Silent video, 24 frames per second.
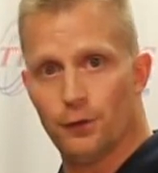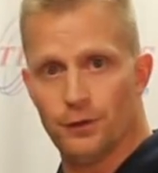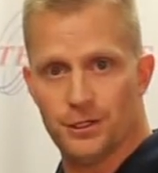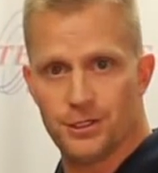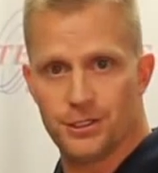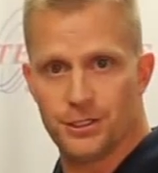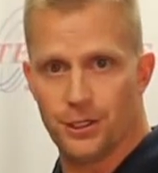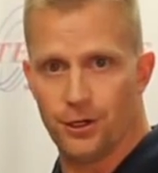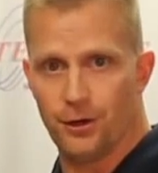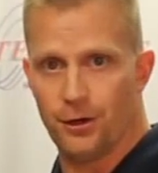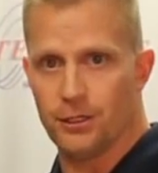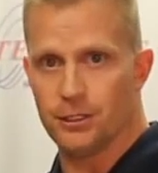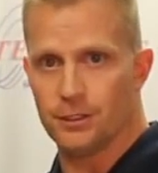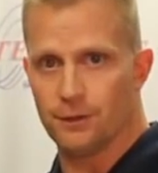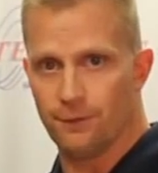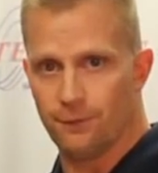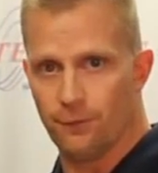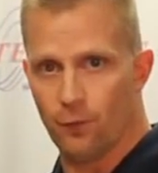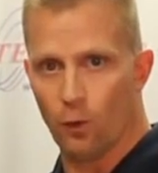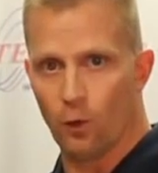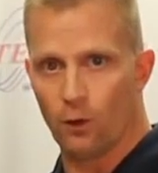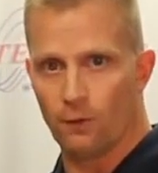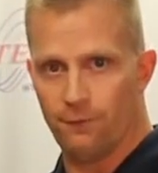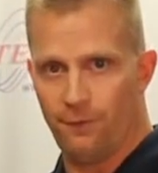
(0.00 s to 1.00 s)
with a series of
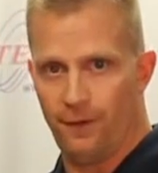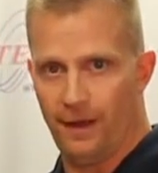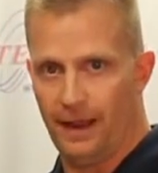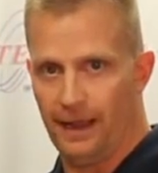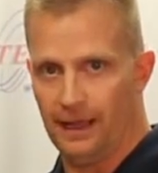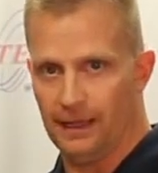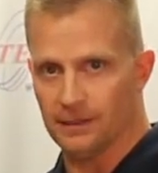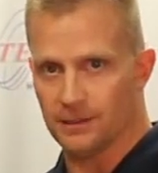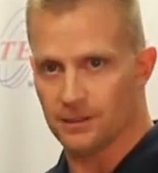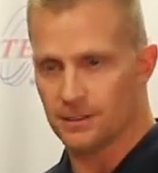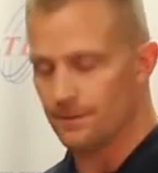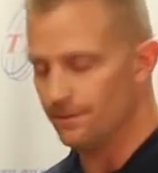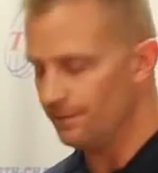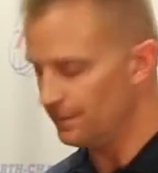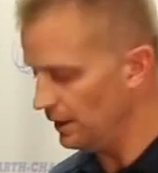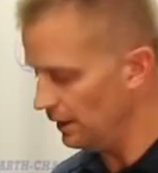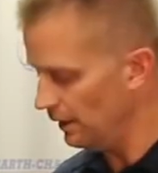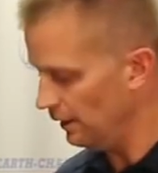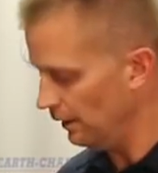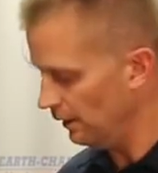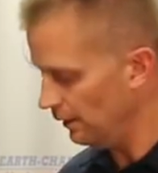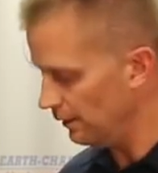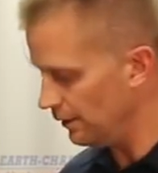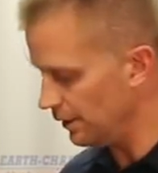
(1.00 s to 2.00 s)
4 fans.
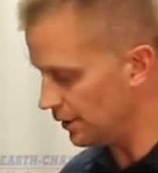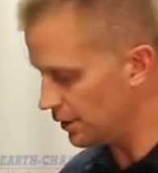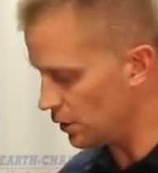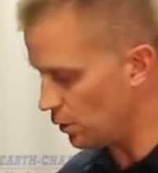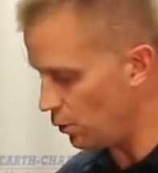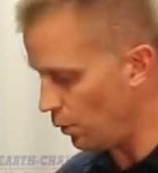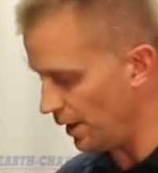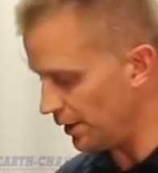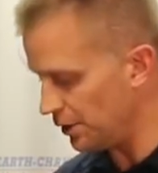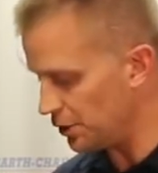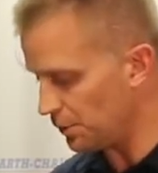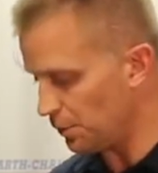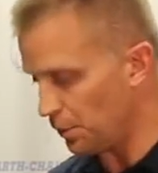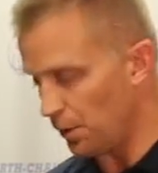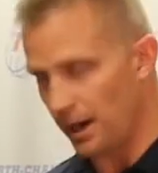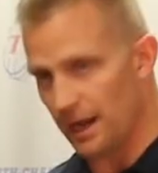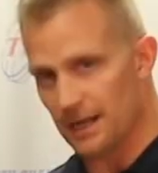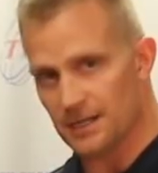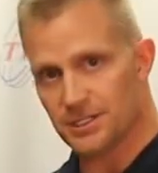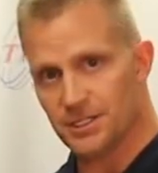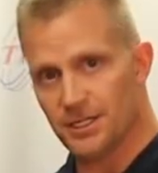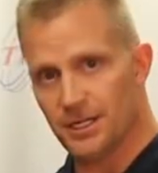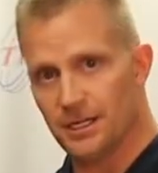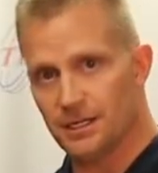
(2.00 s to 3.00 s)
This quench
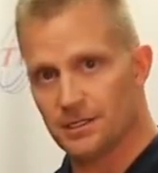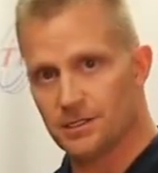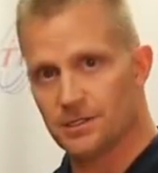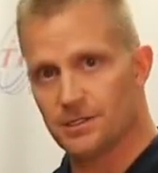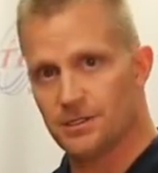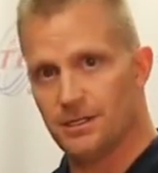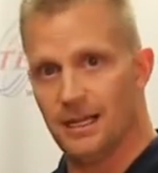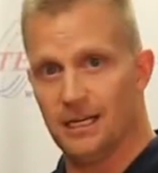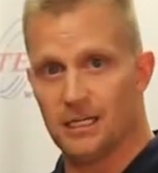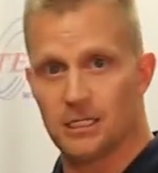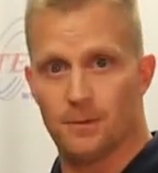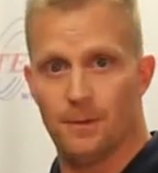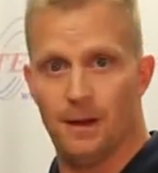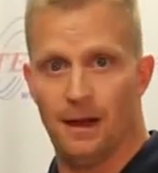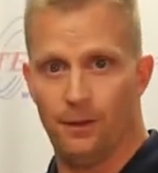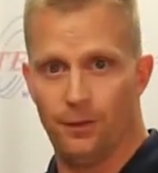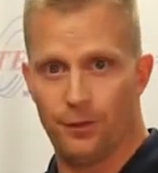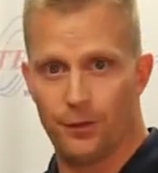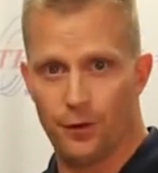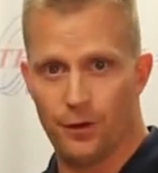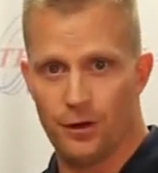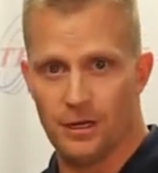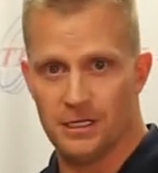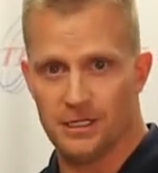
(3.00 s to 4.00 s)
process takes
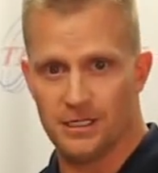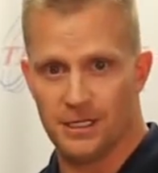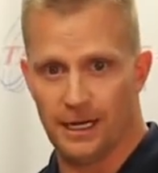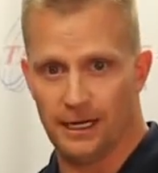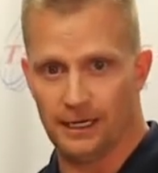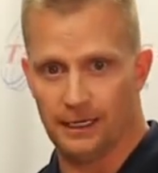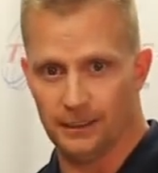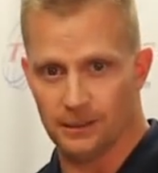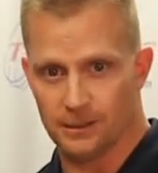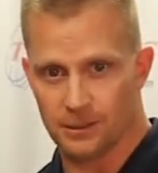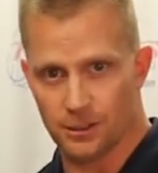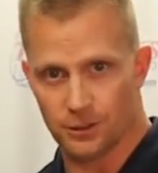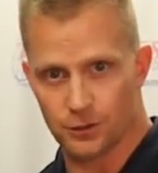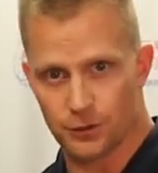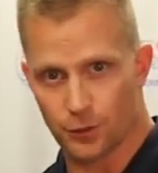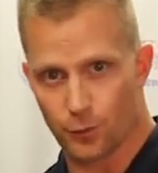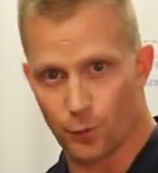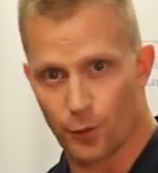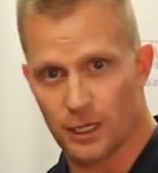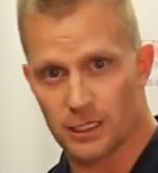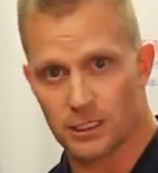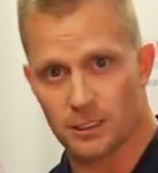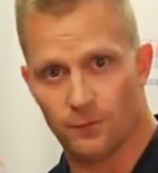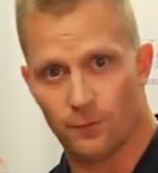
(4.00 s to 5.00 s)
about 30 seconds. There's a
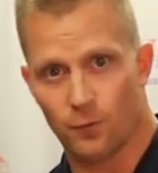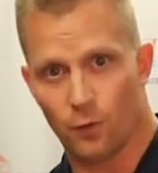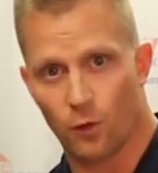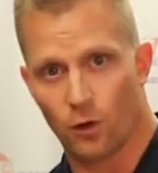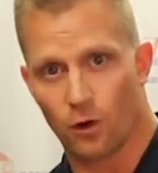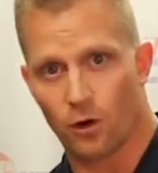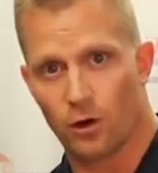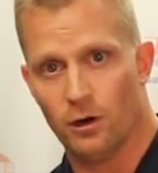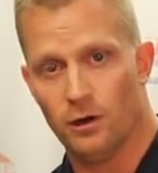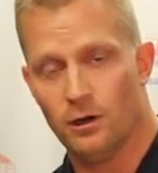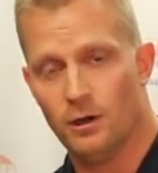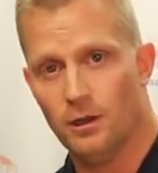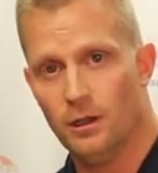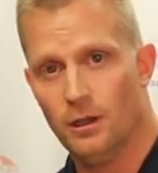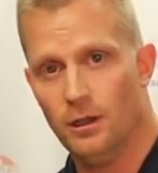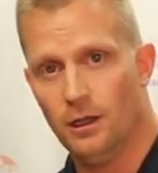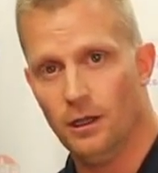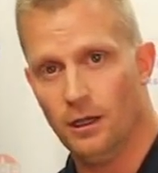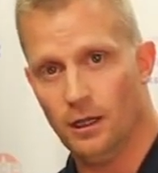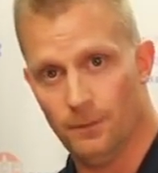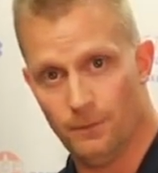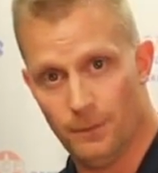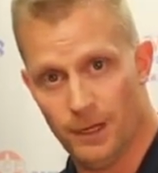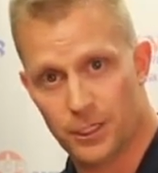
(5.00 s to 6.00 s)
reservoir,
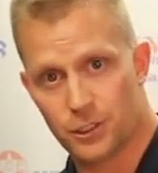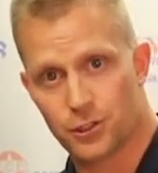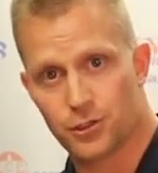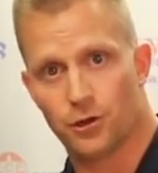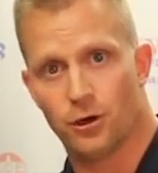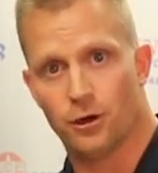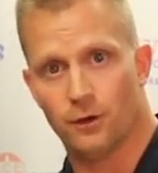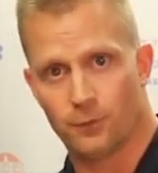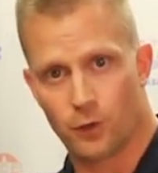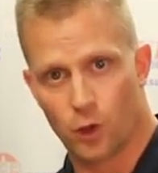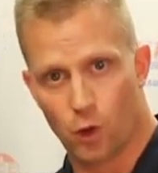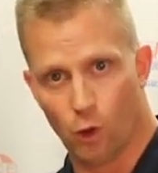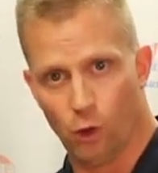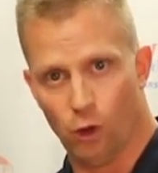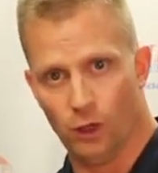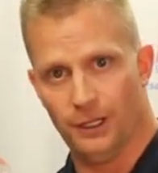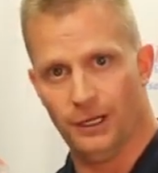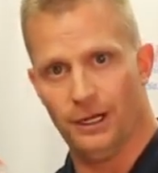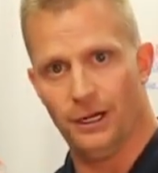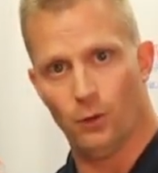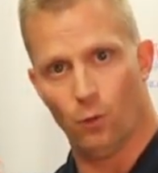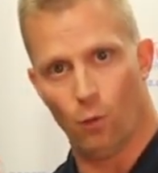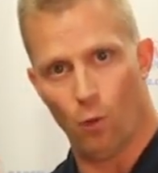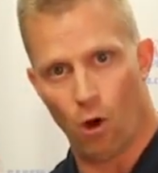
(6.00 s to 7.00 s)
a mixture of
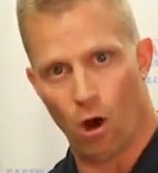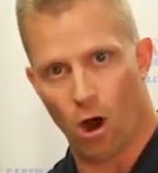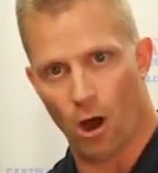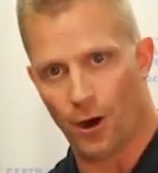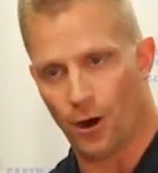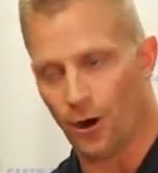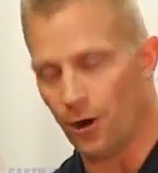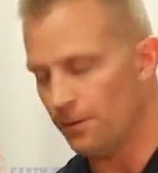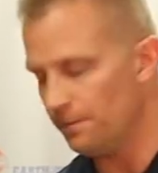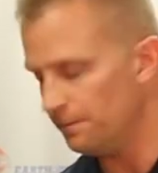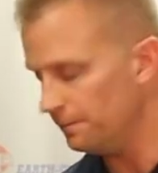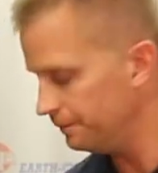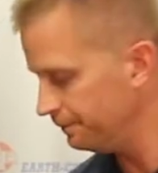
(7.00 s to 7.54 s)
coolant and water.